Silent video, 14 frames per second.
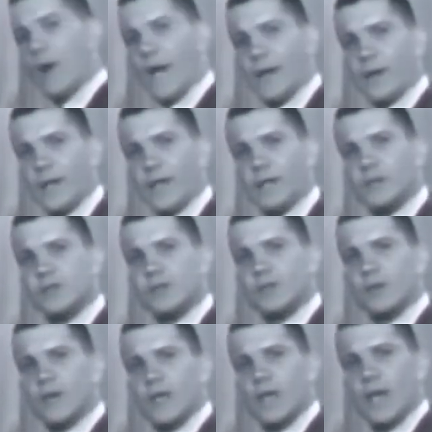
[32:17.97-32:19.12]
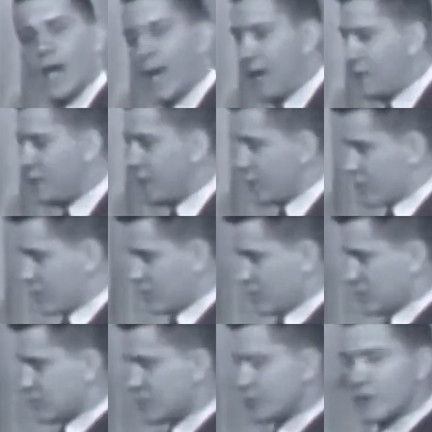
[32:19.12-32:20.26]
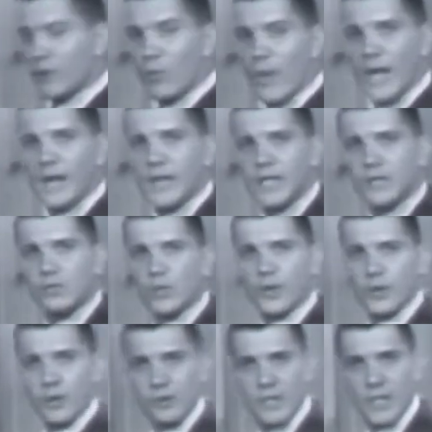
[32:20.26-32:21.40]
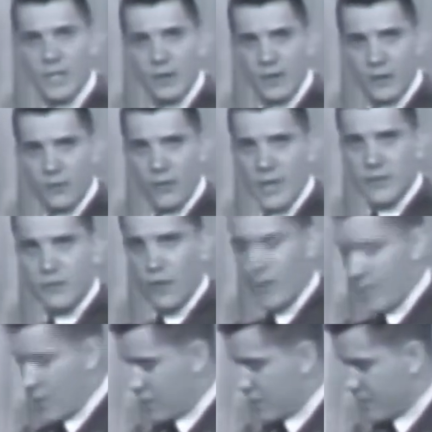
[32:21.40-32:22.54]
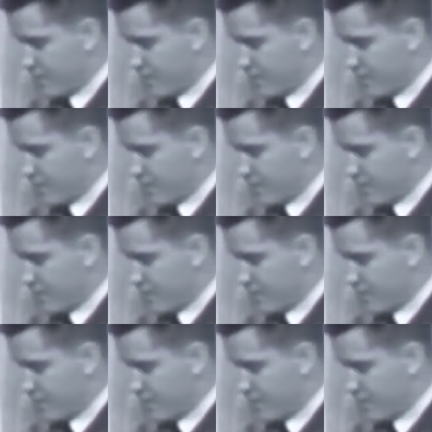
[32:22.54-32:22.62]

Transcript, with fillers: windings identical to the windings we're using in our transformer.